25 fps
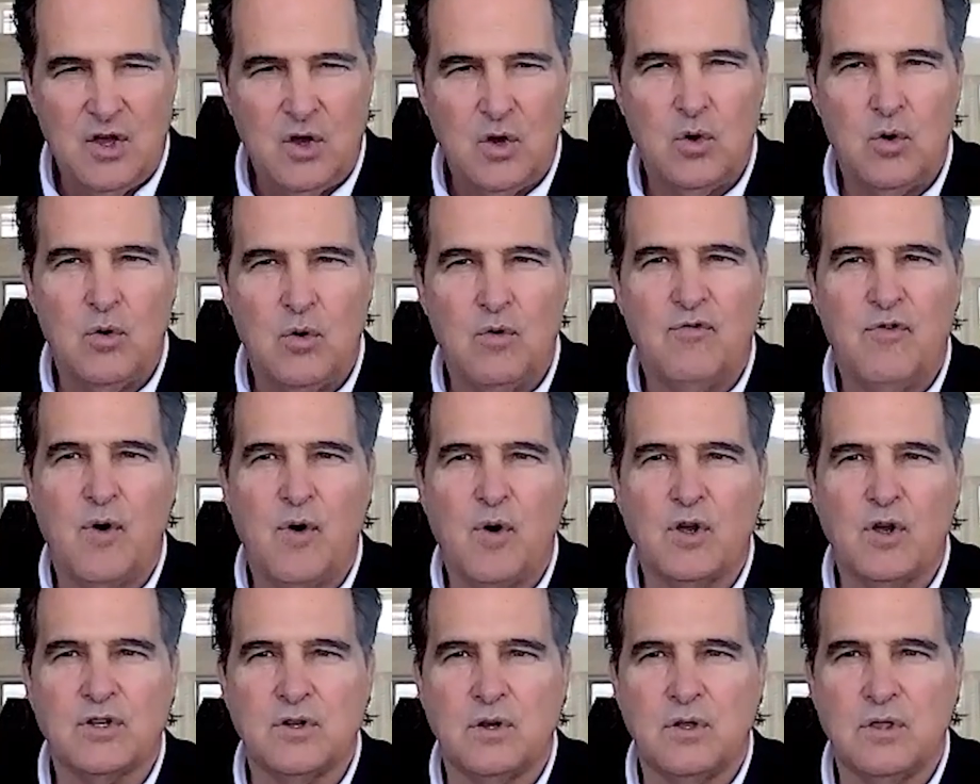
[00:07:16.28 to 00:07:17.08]
who
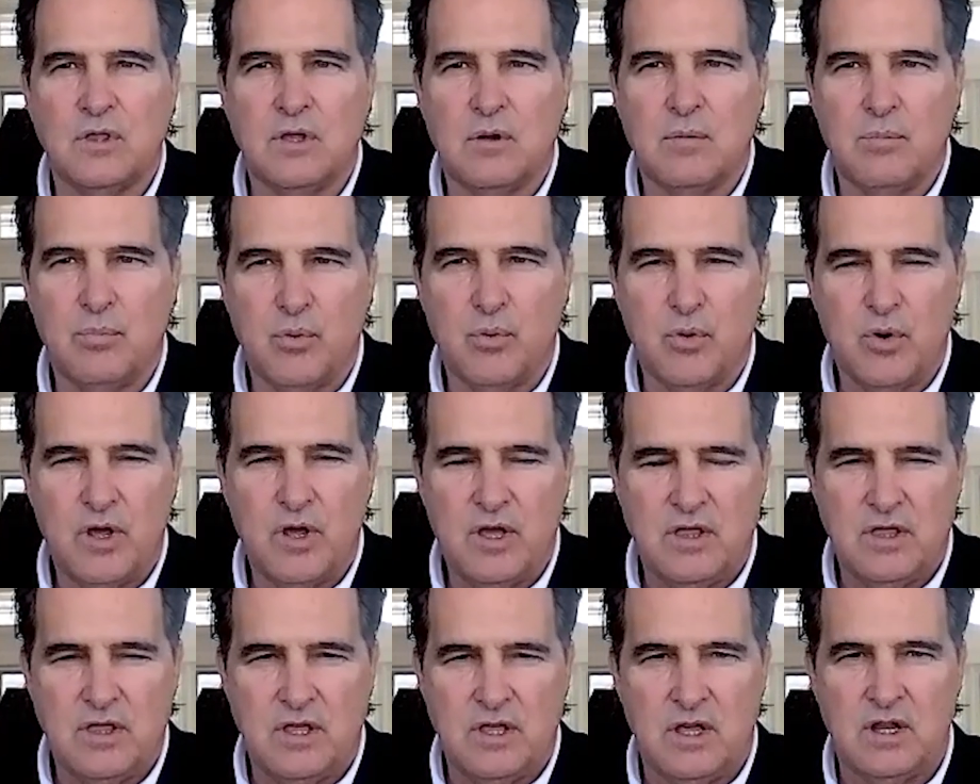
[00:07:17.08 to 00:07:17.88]
focus on their
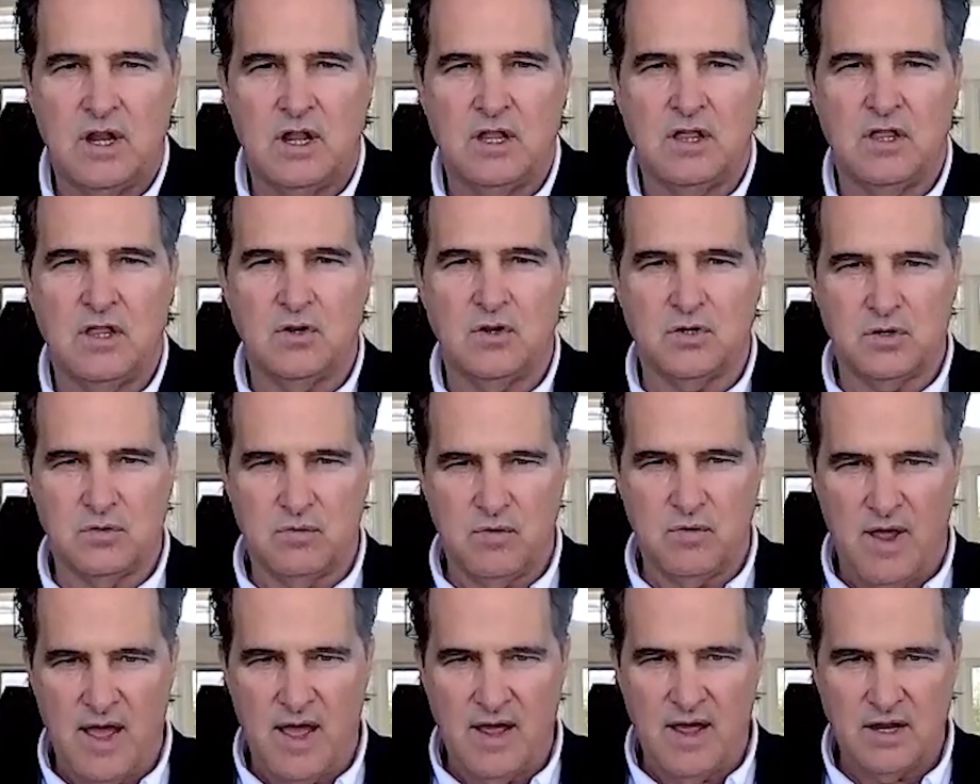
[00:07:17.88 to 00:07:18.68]
breathing and their
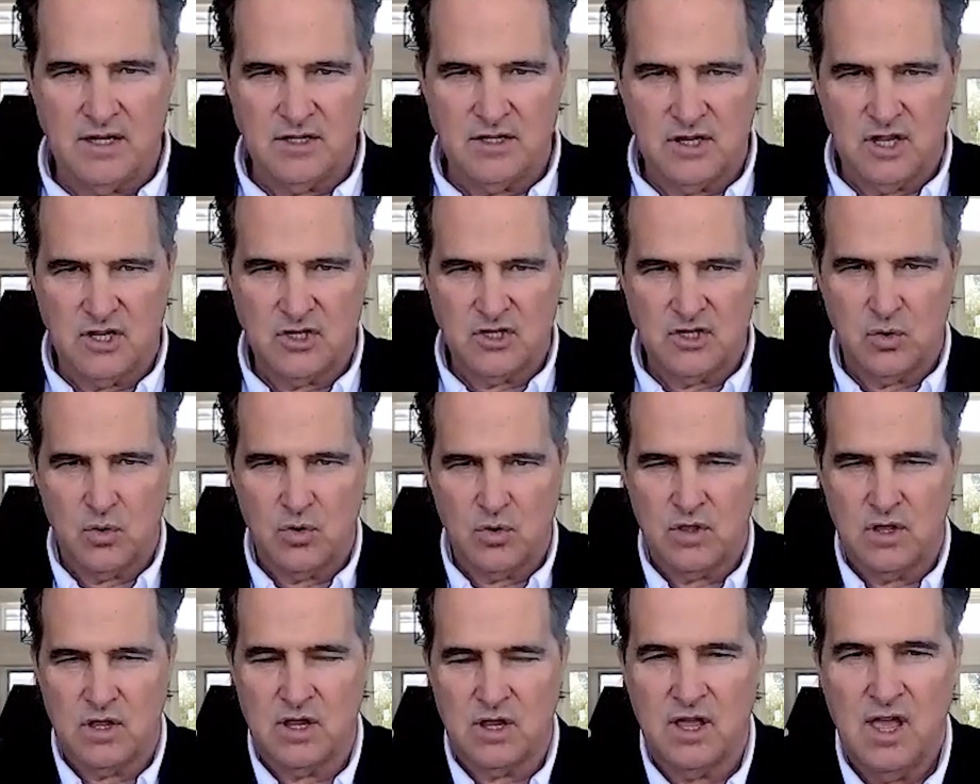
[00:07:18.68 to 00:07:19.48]
surroundings, that sort of
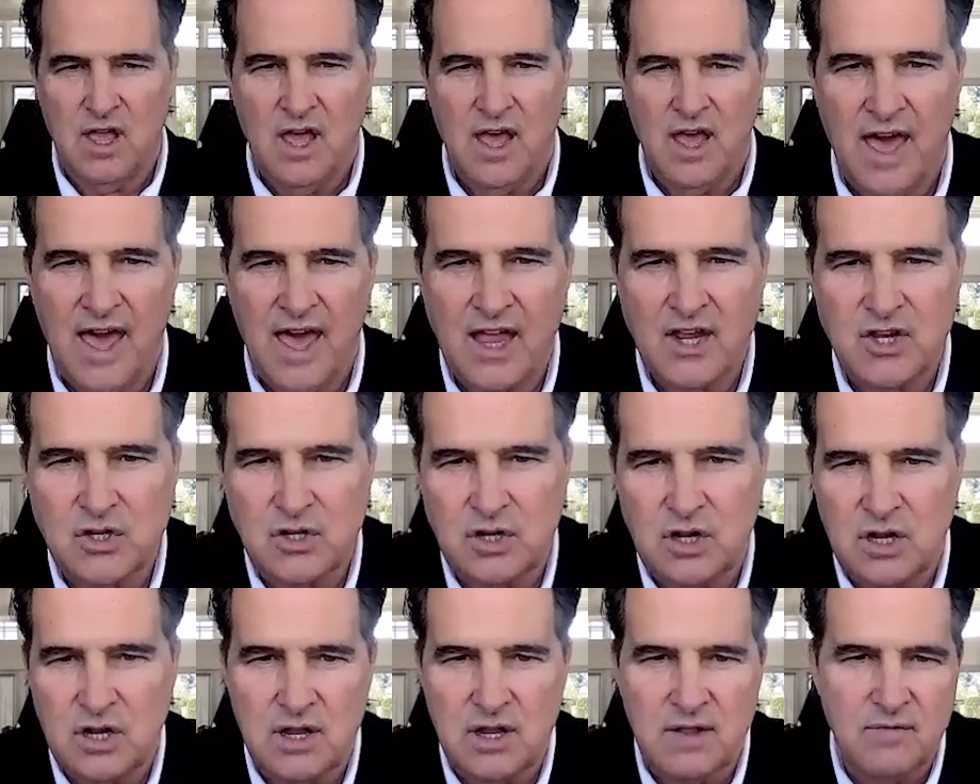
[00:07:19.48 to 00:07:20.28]
thing,
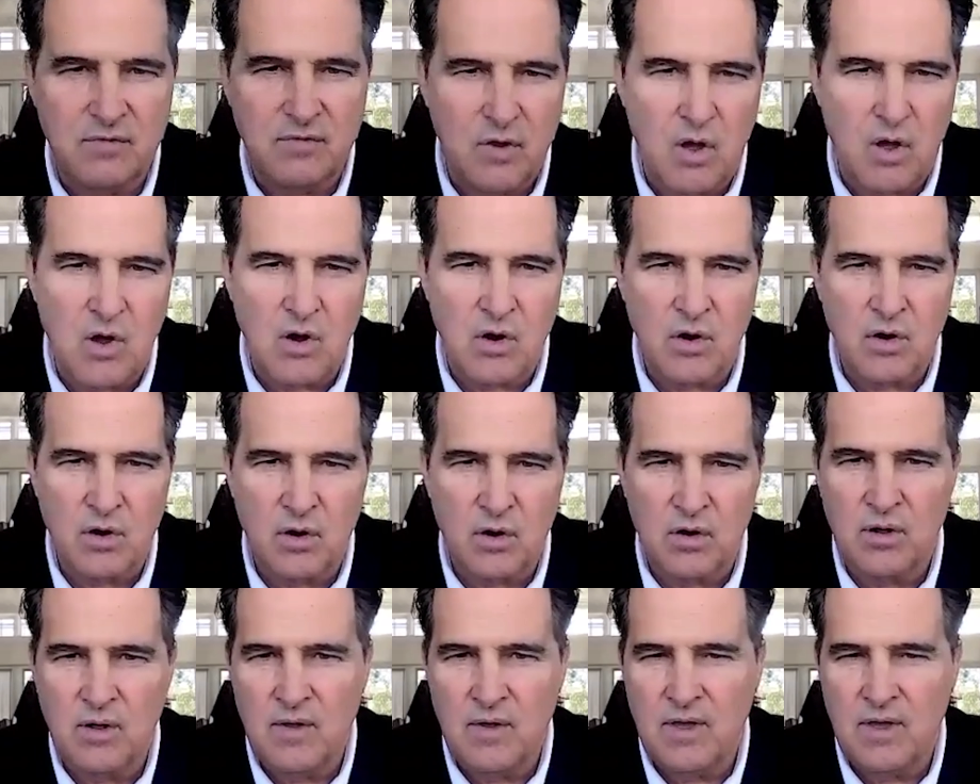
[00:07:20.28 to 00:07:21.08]
actually live
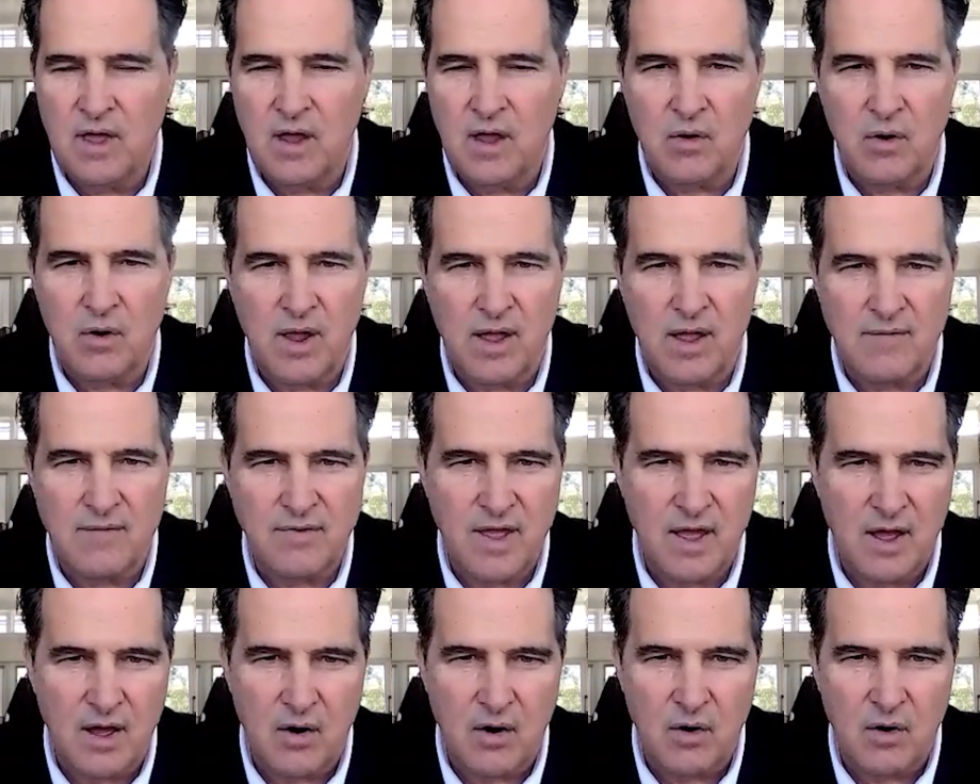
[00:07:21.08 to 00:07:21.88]
longer or have
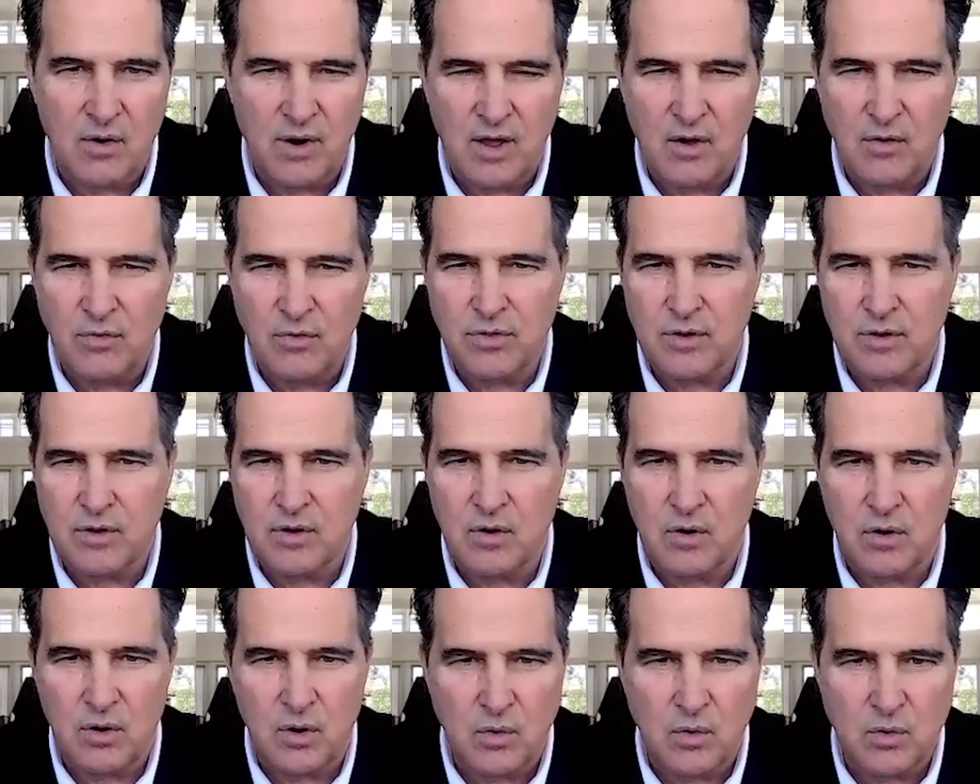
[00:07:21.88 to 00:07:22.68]
are
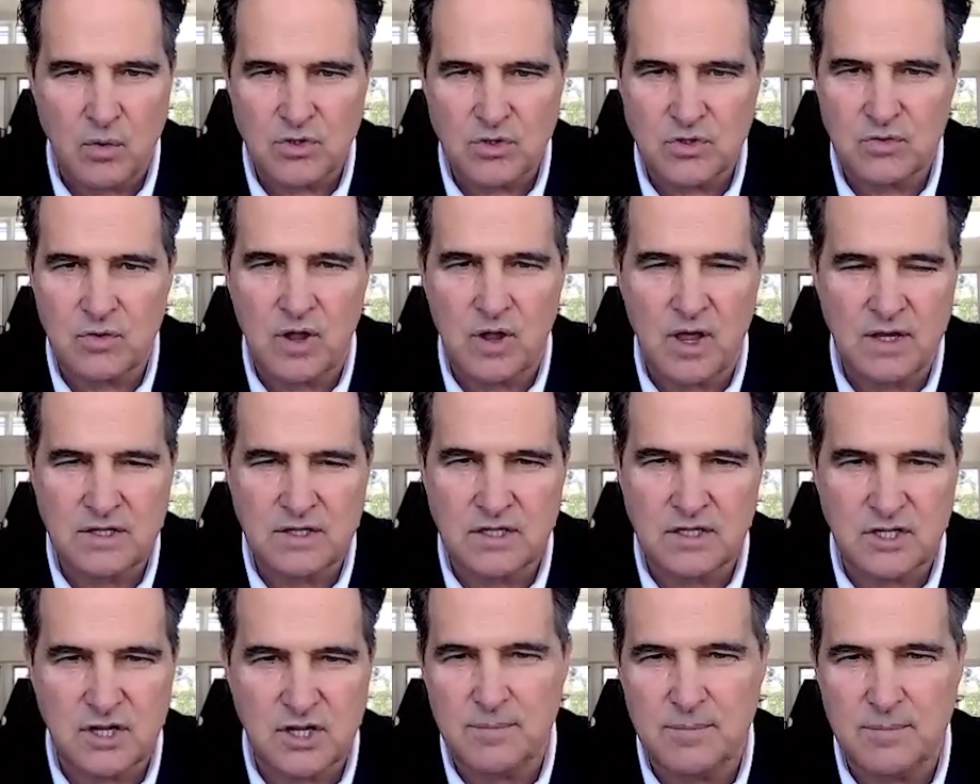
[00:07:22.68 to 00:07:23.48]
healthier or lower
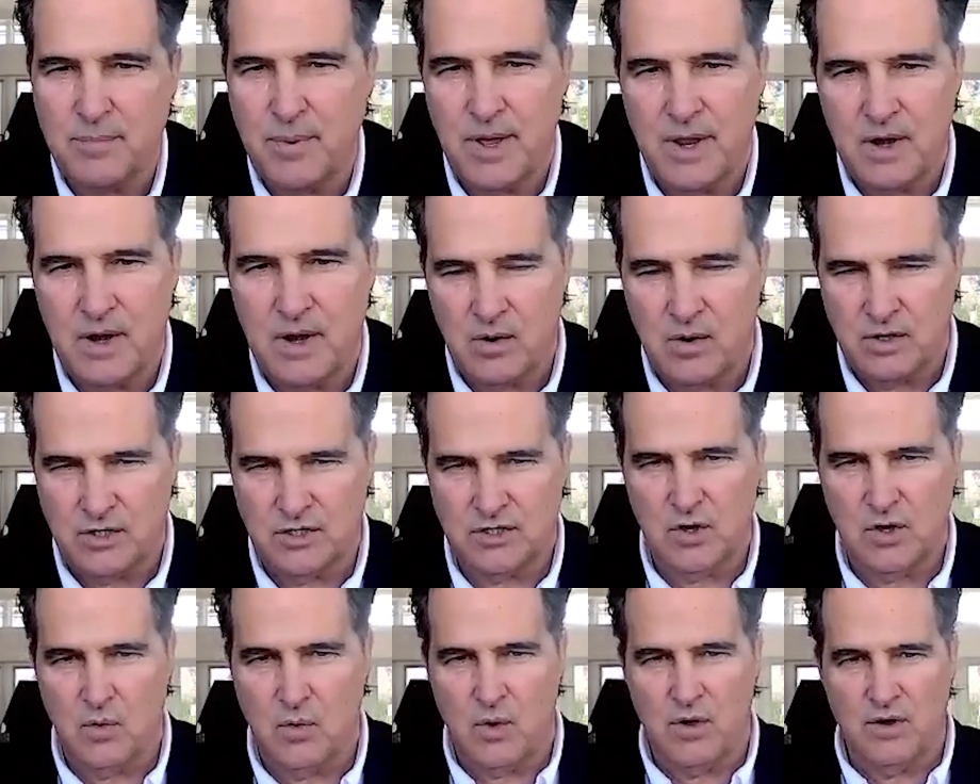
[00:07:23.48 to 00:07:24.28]
stress, sleep better, and
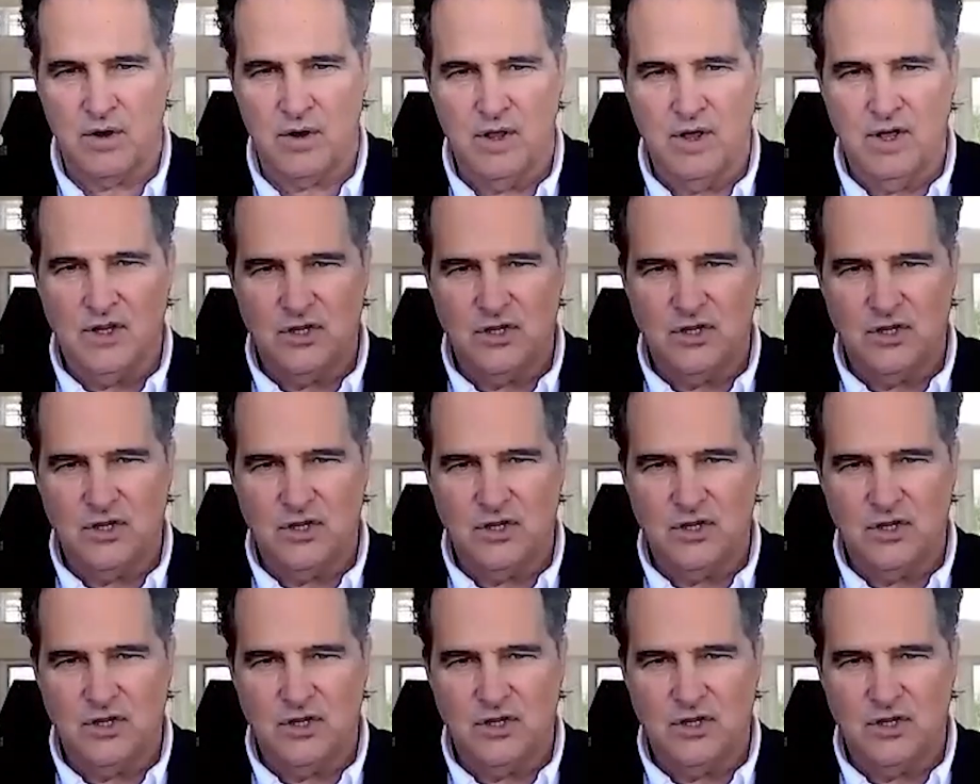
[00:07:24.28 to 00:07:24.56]
so on.